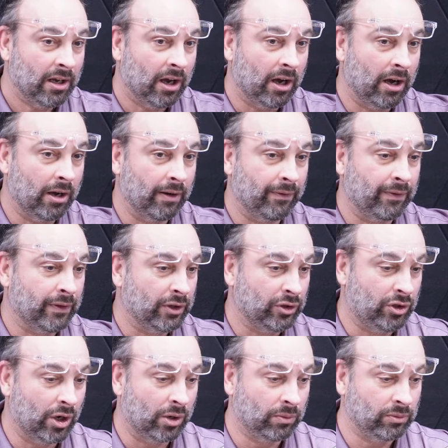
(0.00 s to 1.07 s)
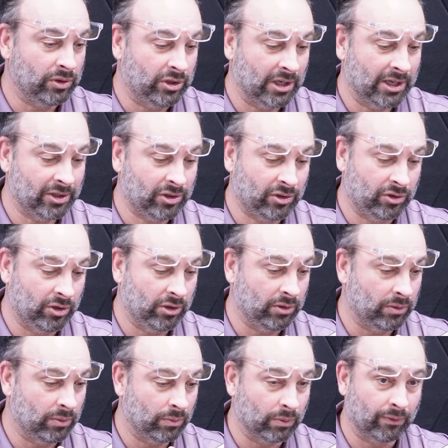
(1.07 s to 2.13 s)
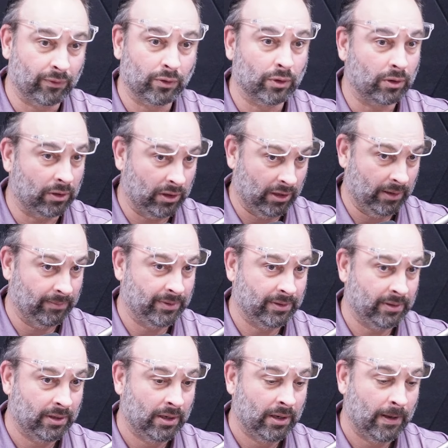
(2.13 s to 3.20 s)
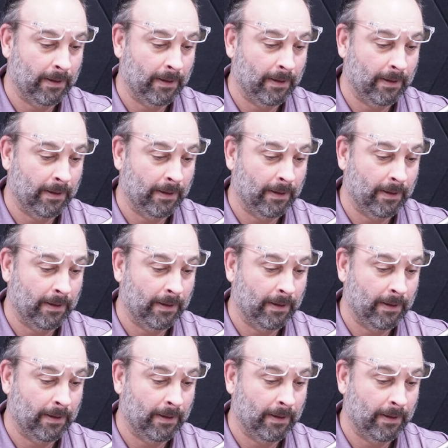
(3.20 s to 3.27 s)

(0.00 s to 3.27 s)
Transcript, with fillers: of don't just do referral clubs,